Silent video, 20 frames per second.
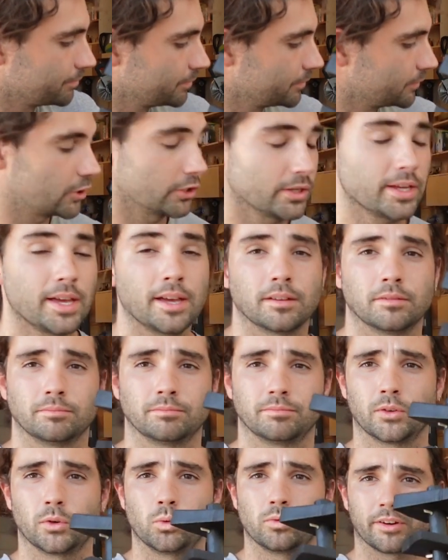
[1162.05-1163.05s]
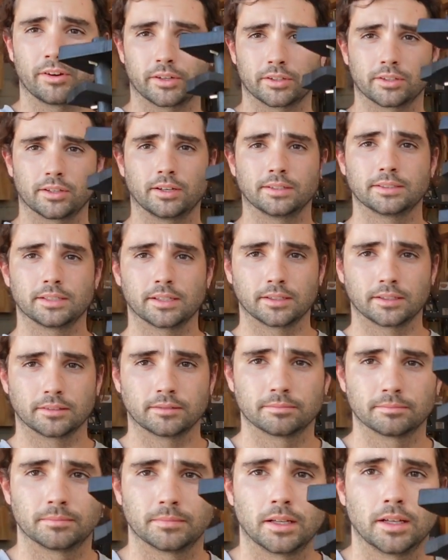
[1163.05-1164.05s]
So yeah, all very exciting.
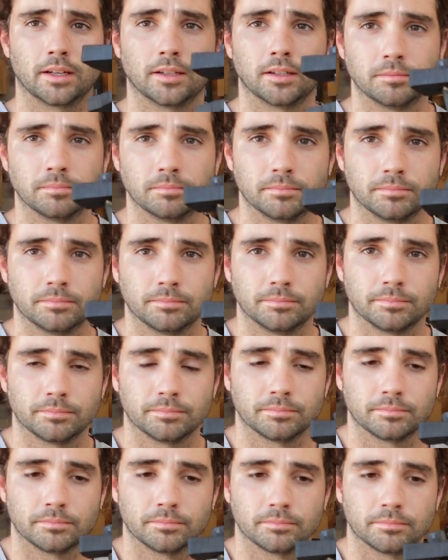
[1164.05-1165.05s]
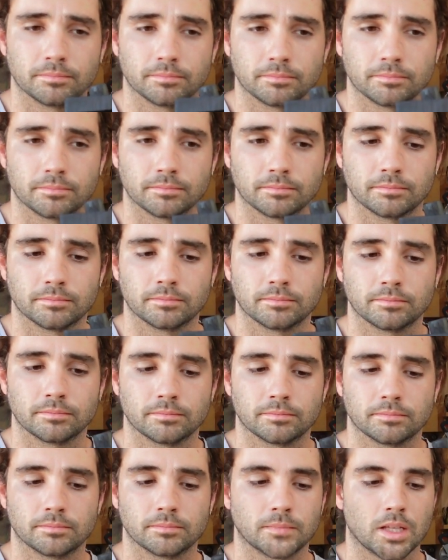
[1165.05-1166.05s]
I'm
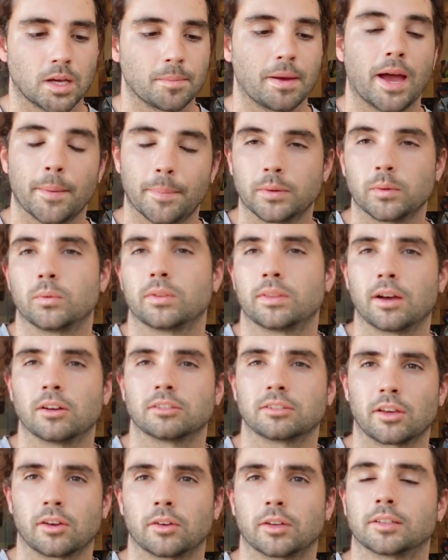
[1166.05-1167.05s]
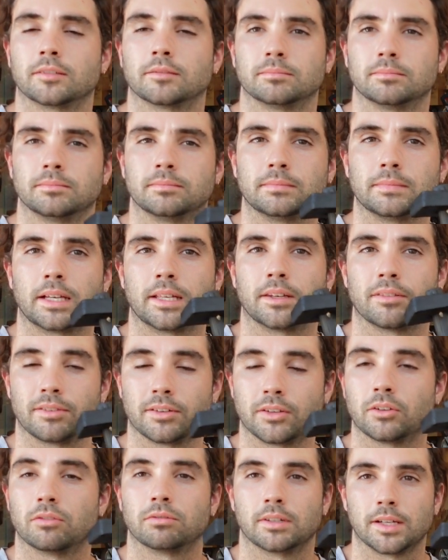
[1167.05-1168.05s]
happy with how it's going, and I
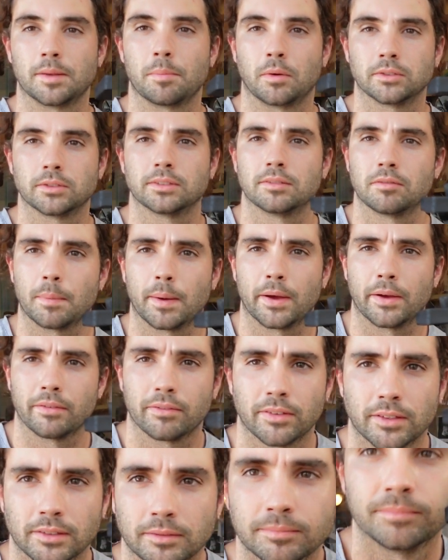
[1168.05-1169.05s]
feel really positive about it.